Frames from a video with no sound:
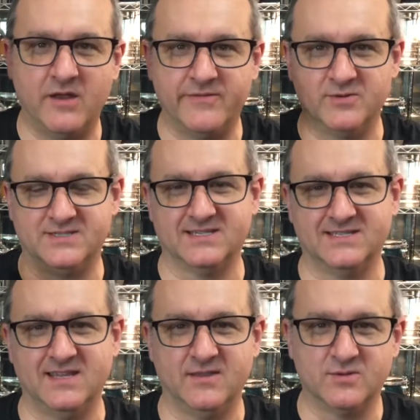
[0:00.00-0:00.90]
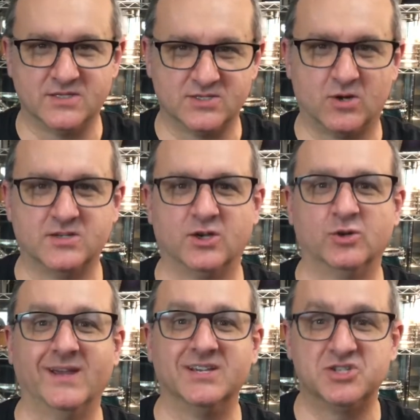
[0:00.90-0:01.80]
of those 16th notes to start to
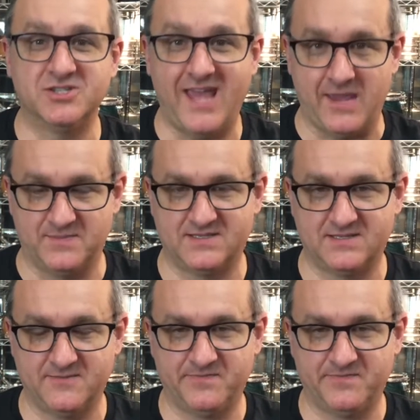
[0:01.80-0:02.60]
create shapes.